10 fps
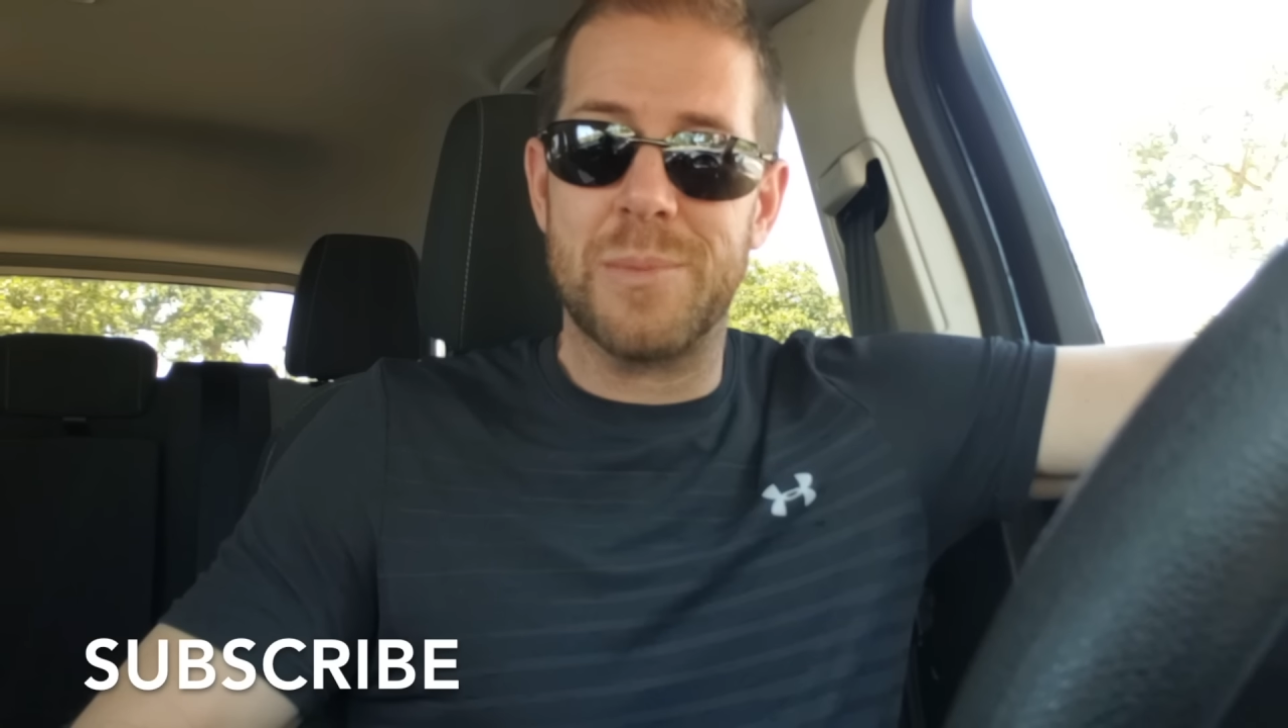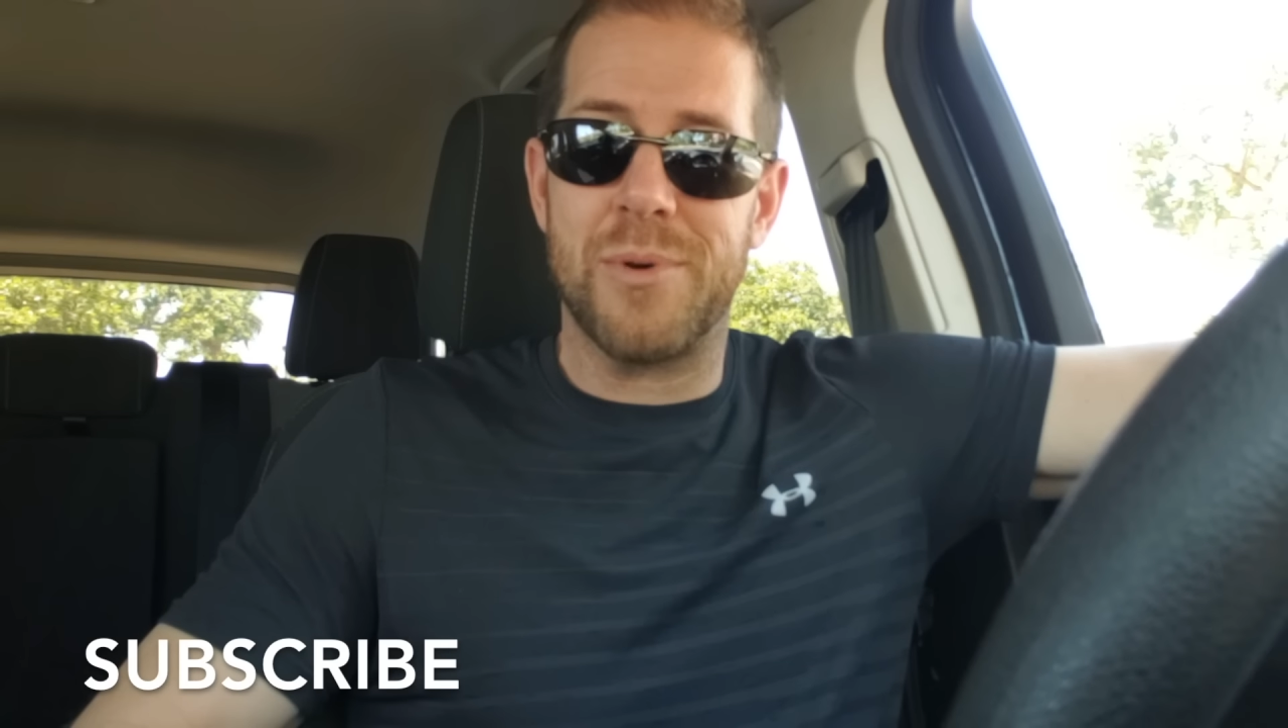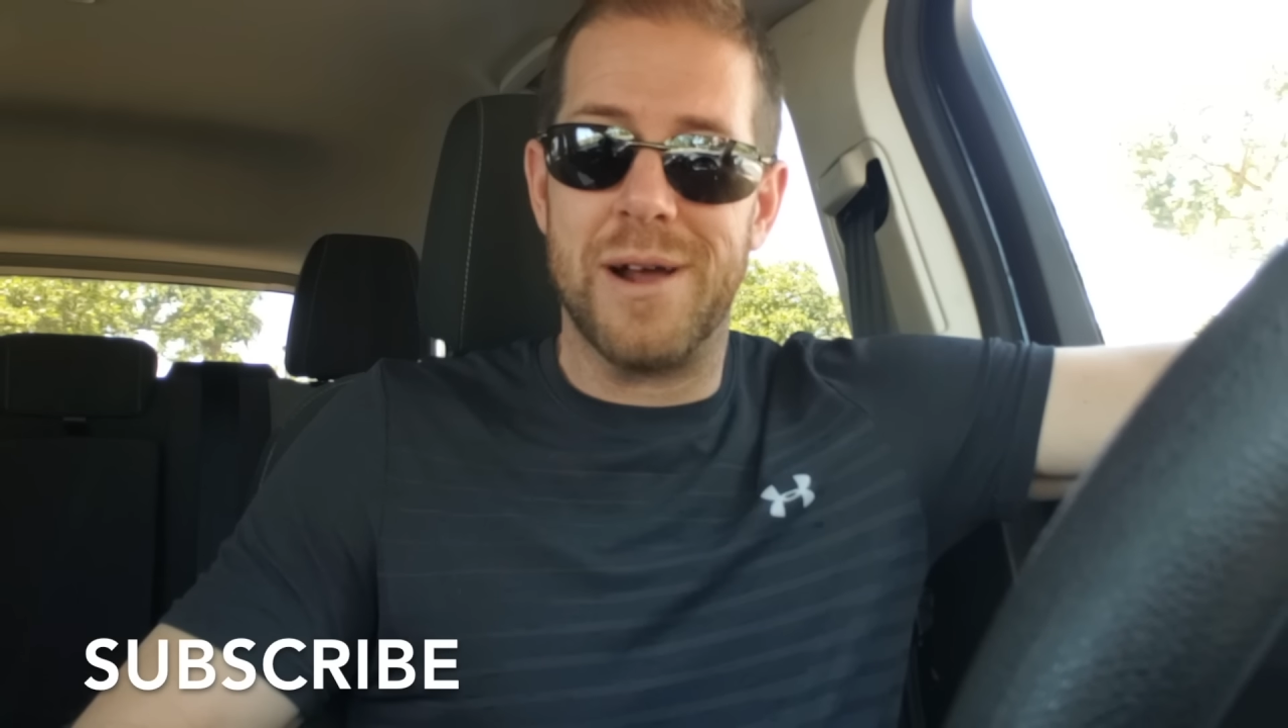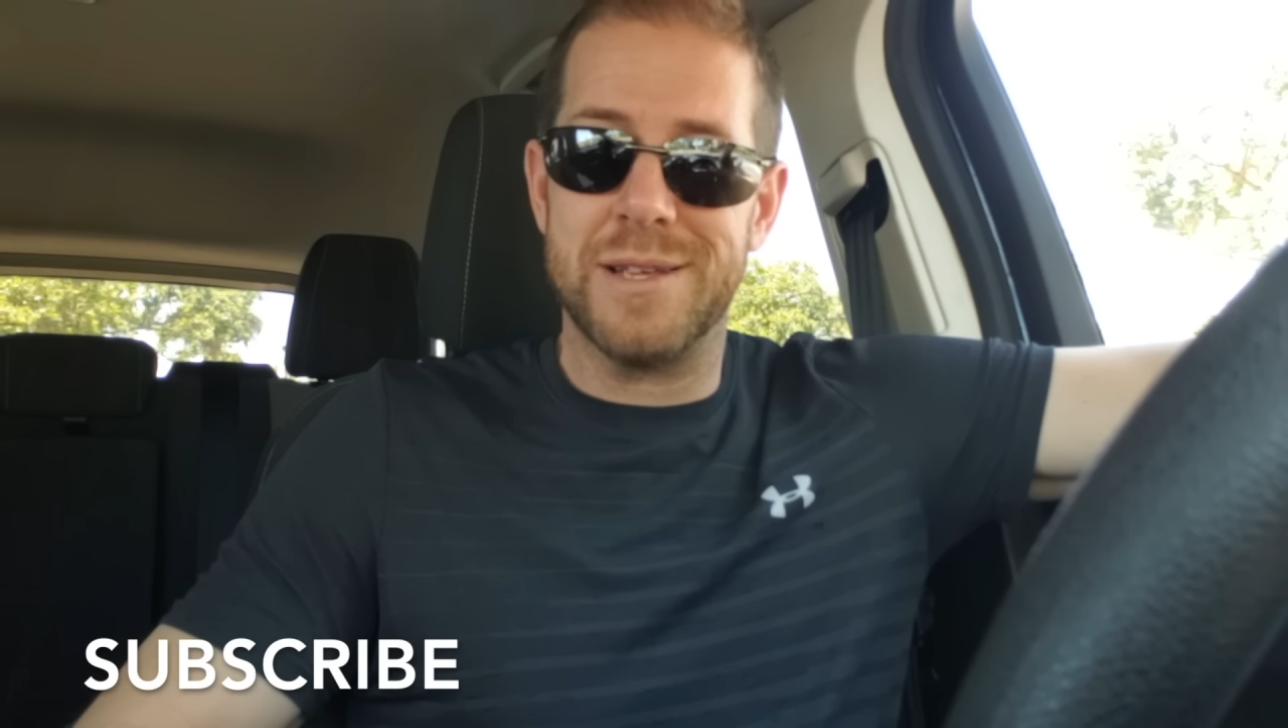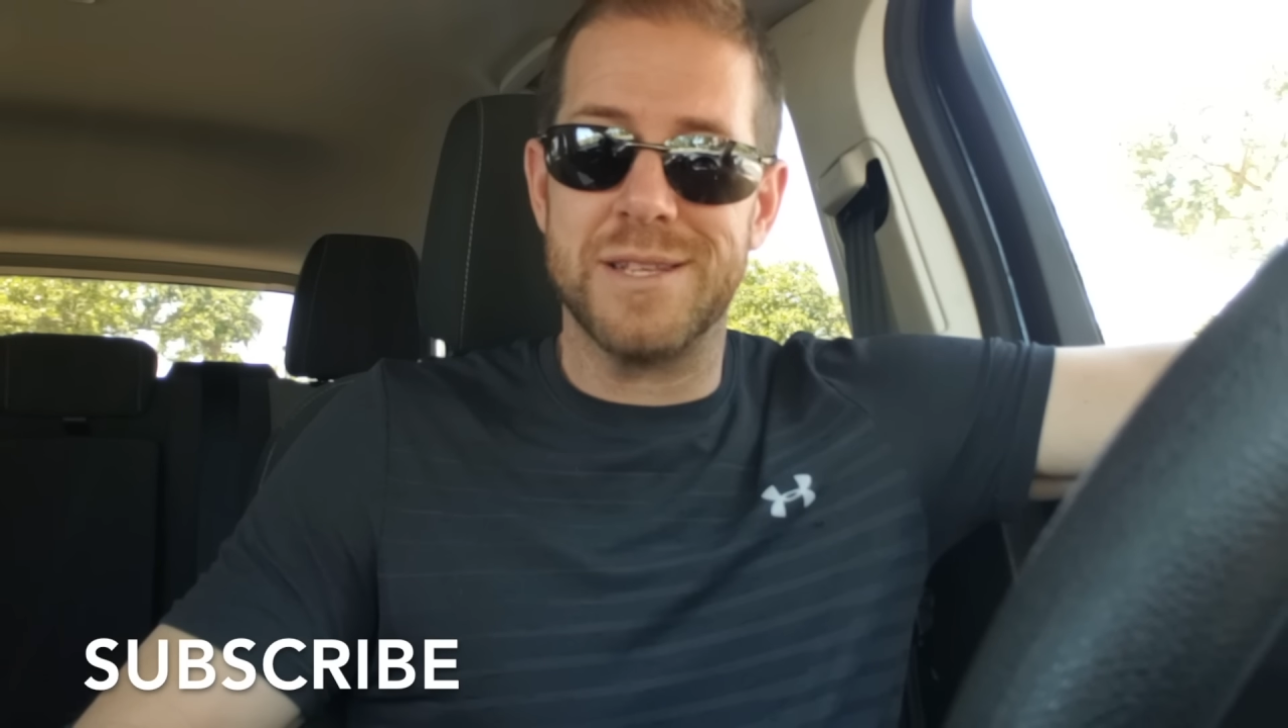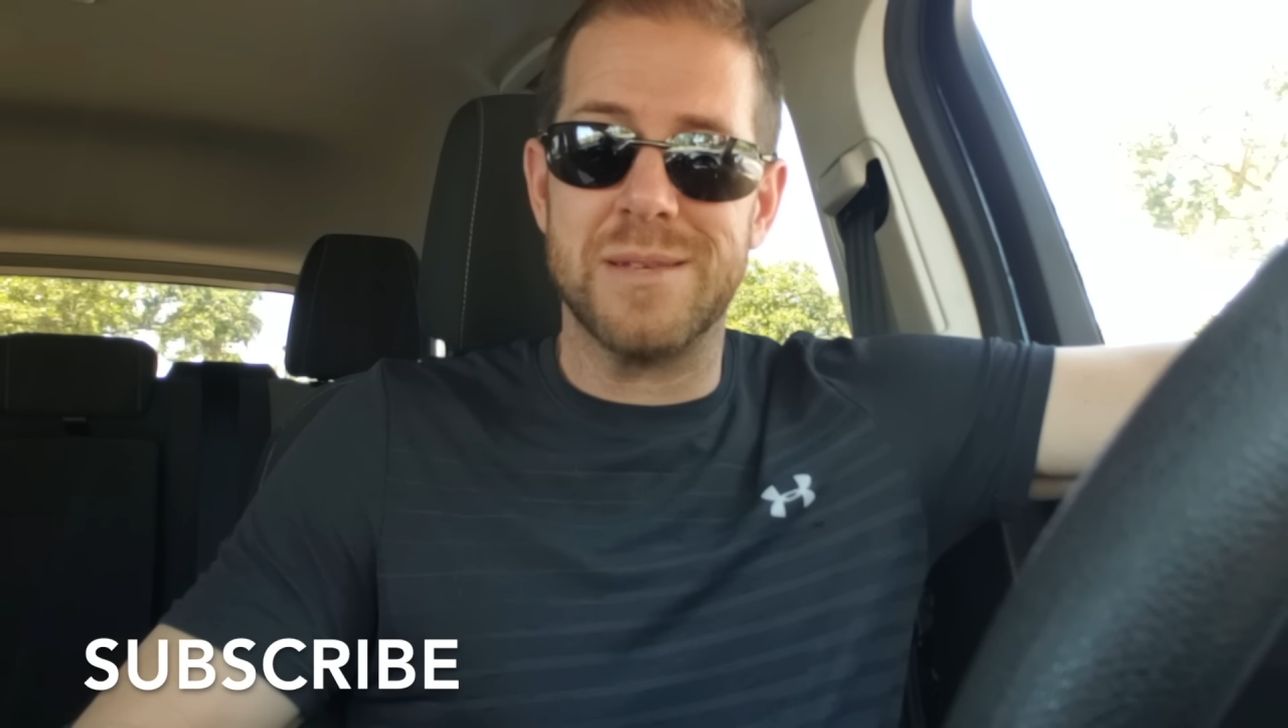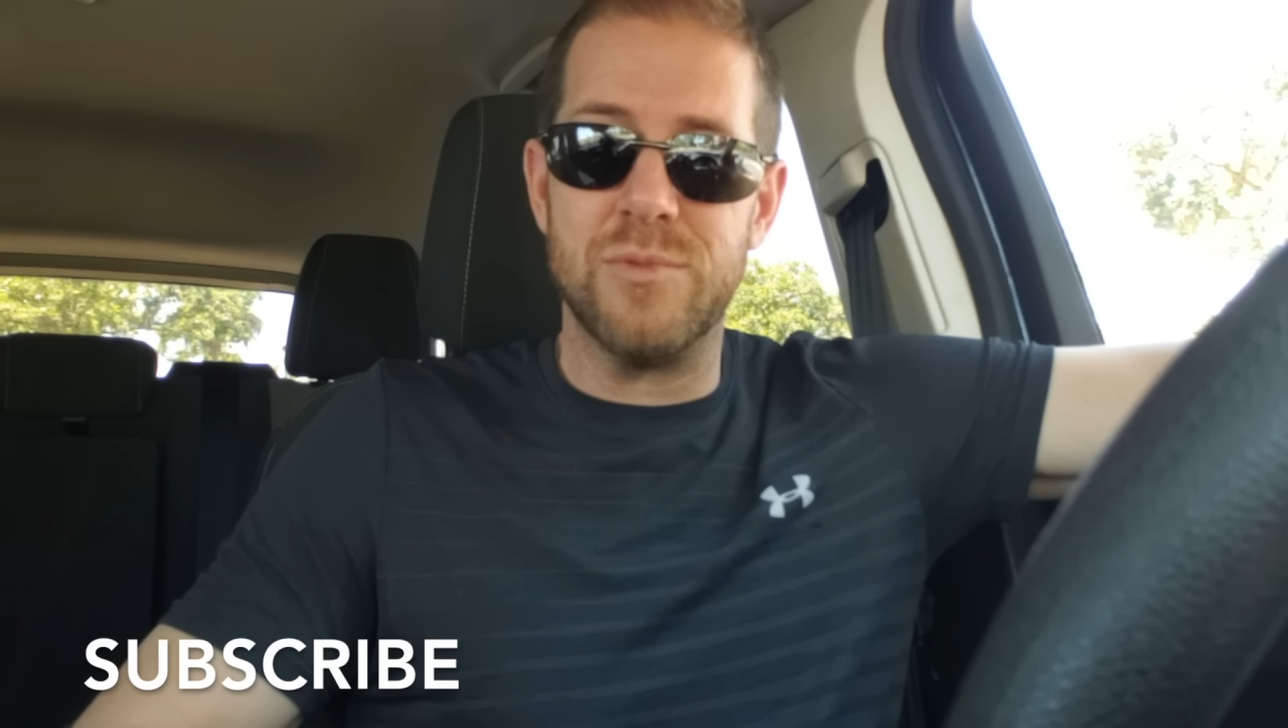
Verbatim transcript: process of